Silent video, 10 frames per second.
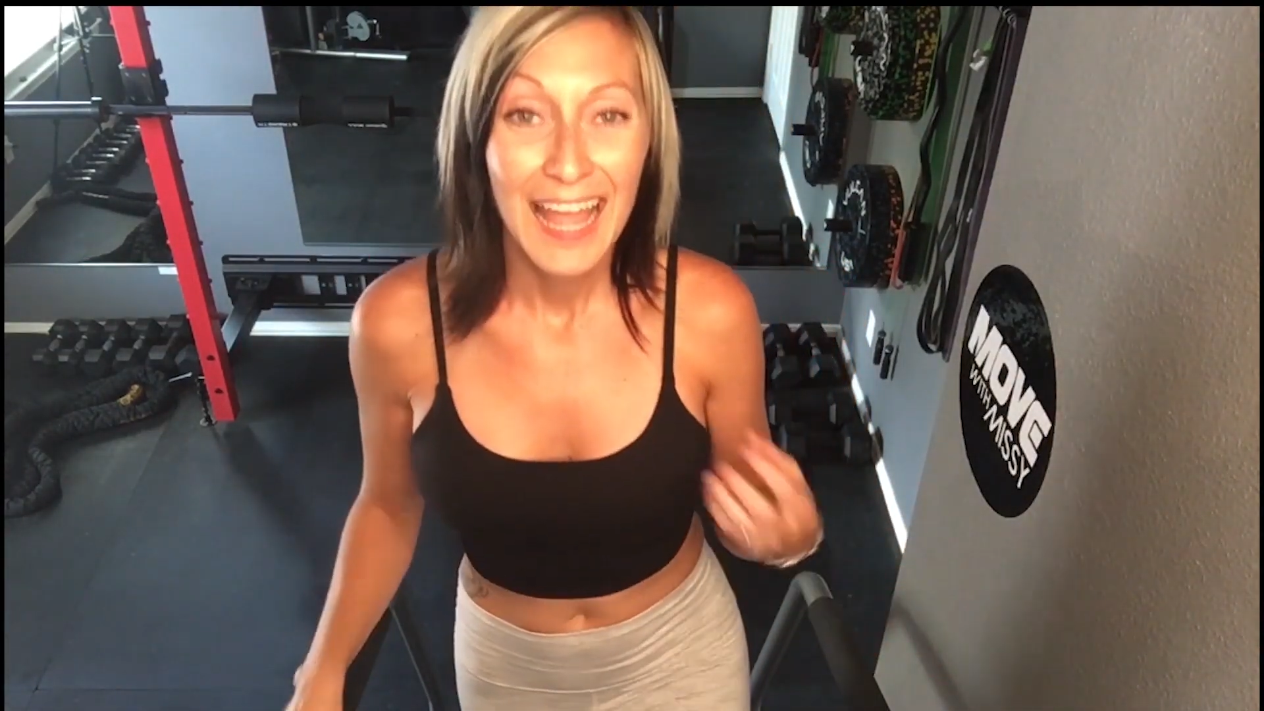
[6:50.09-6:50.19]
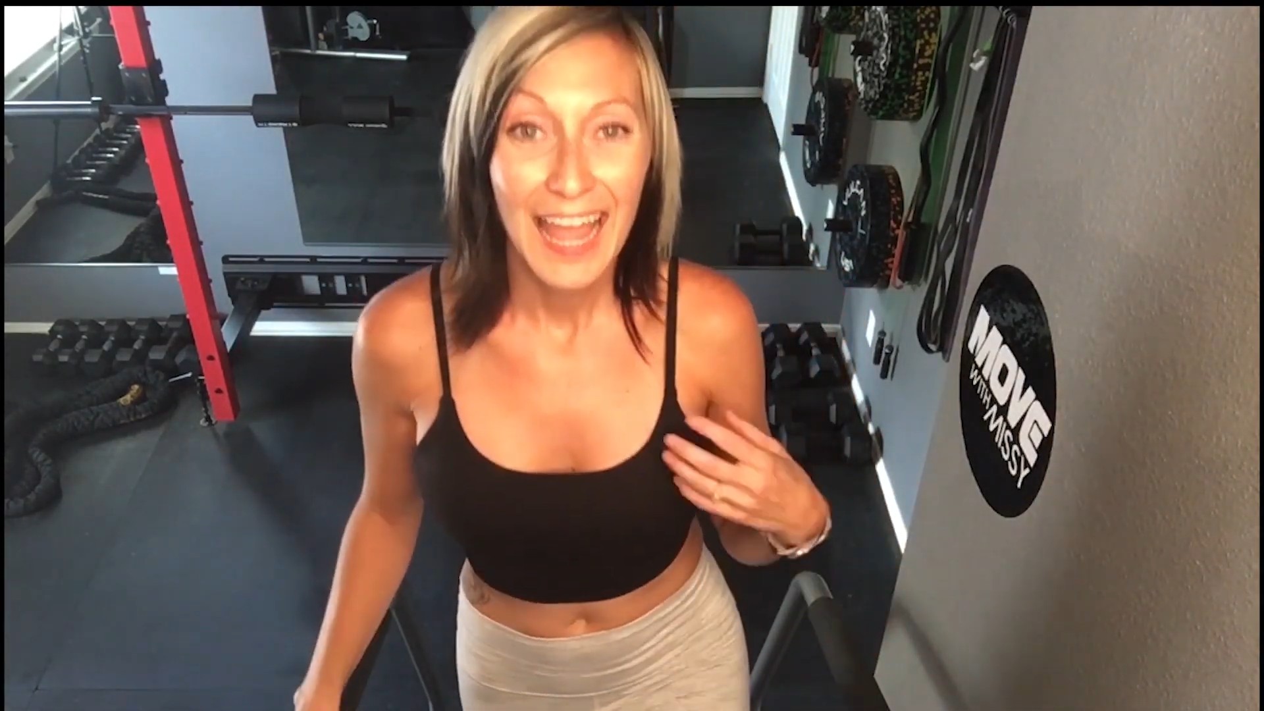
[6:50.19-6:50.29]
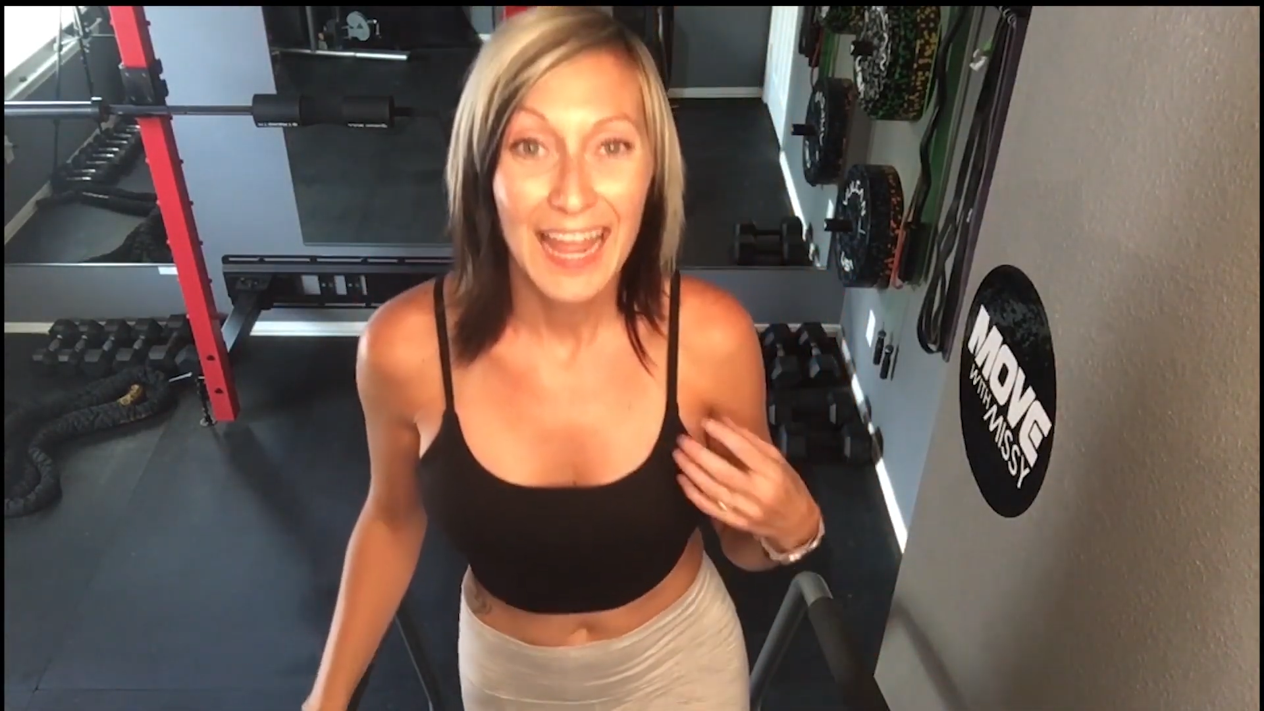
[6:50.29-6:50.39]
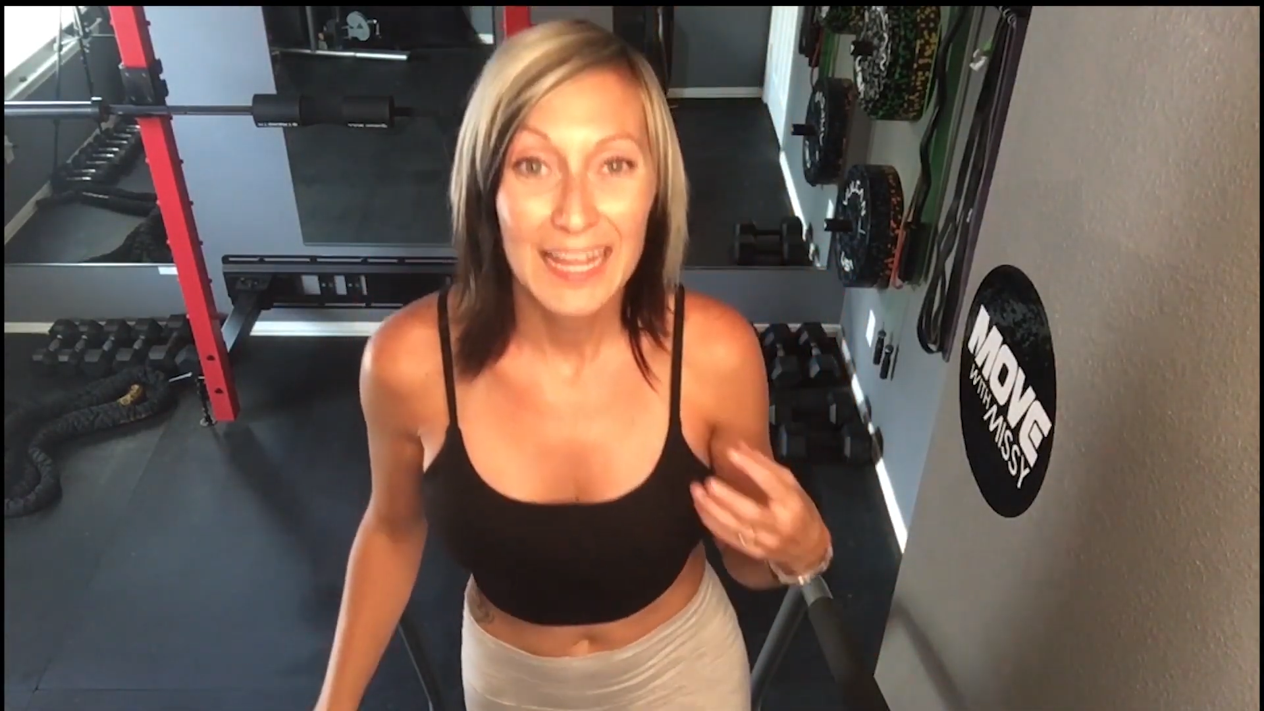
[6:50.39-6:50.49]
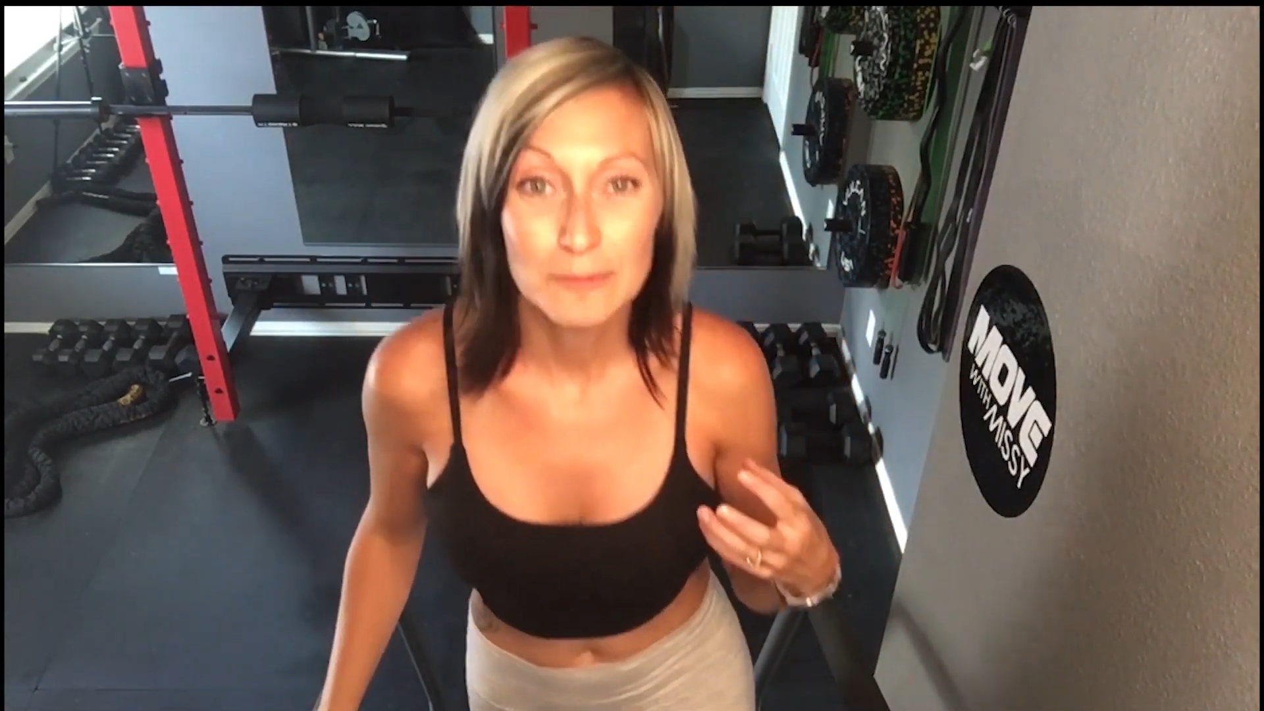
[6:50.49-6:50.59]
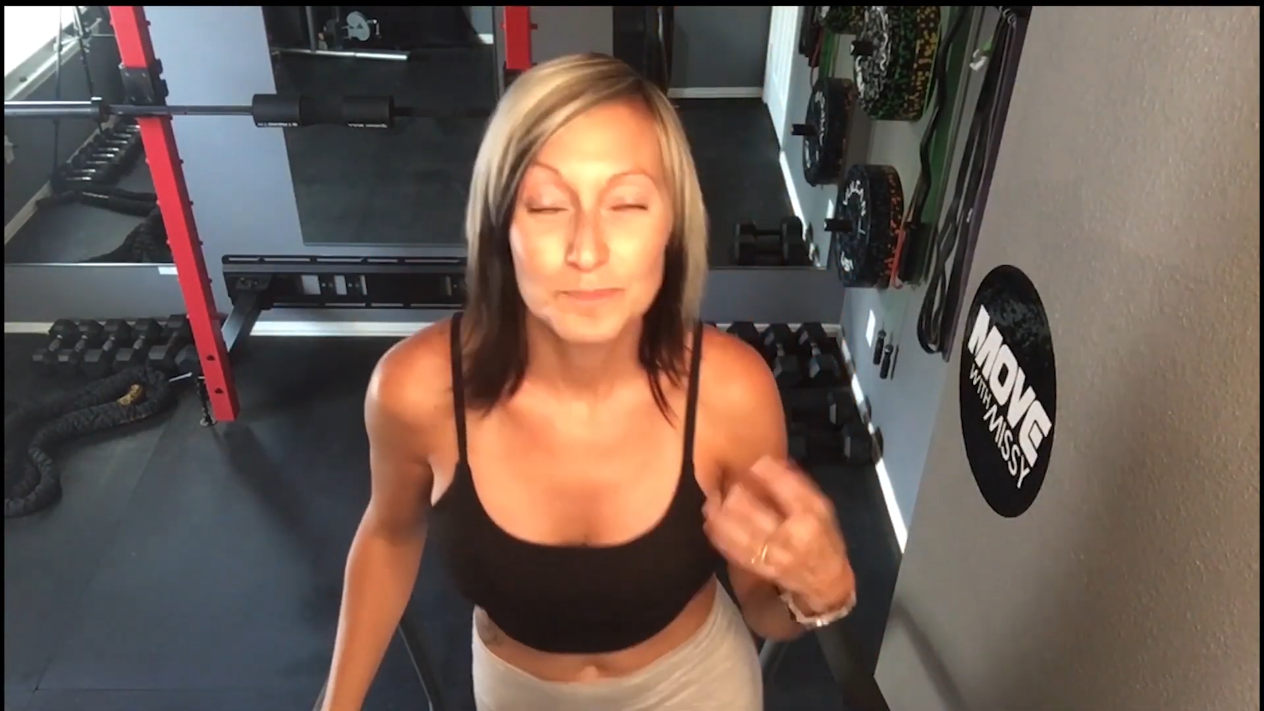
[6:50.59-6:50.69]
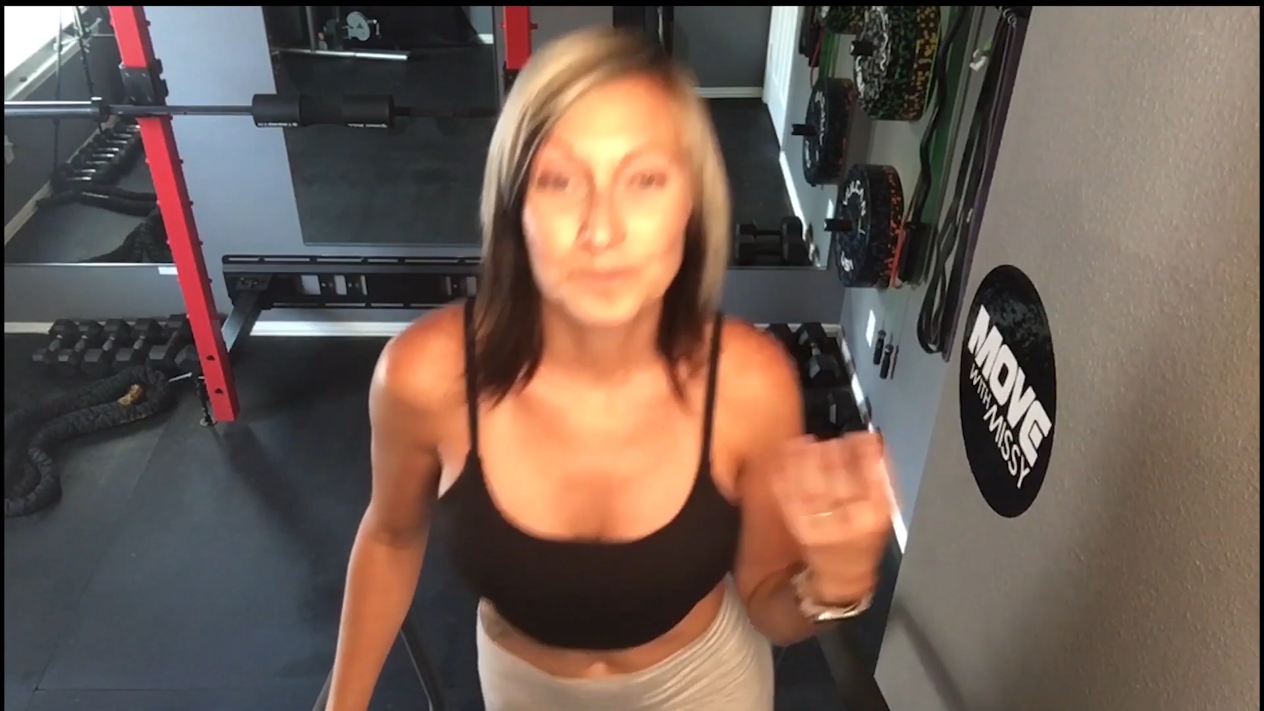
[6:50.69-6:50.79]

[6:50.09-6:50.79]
and